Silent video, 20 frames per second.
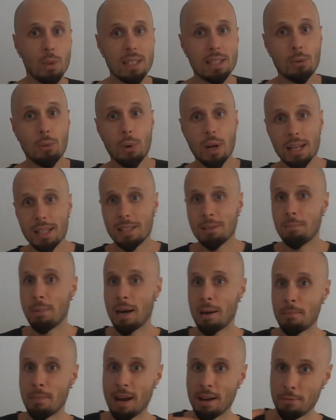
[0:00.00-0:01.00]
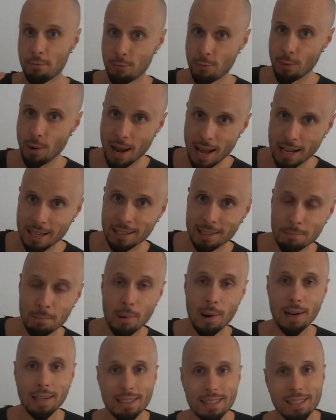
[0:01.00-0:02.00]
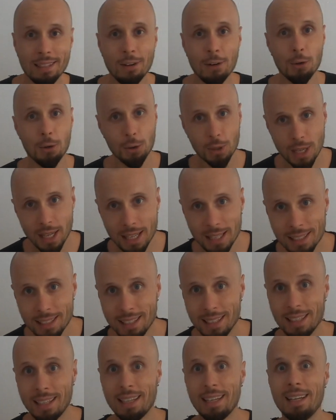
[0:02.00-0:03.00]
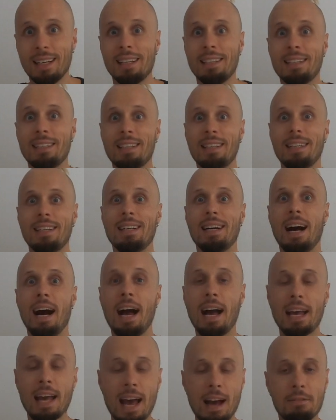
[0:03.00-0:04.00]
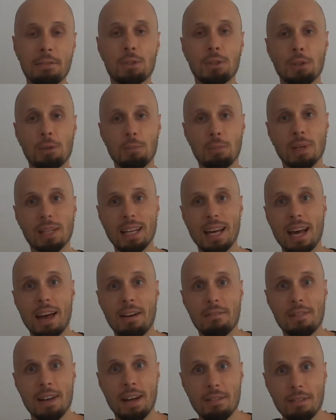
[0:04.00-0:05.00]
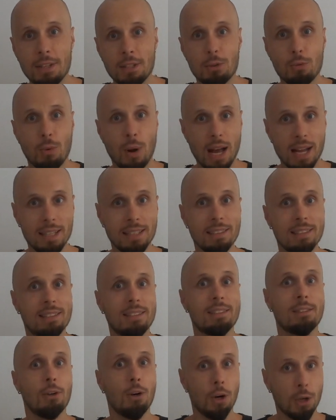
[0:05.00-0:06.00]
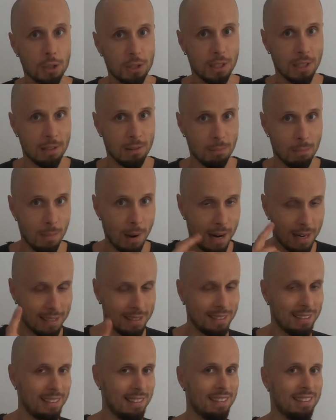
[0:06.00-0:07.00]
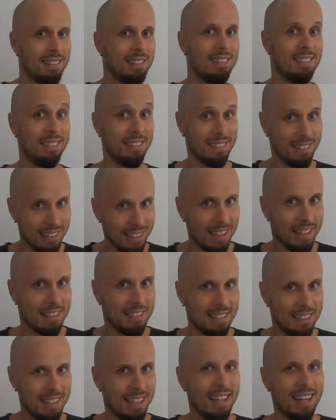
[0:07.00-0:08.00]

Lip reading: was created by my friend Martin Hudak, and I have to admit I have never tried this cocktail, Martin, yet.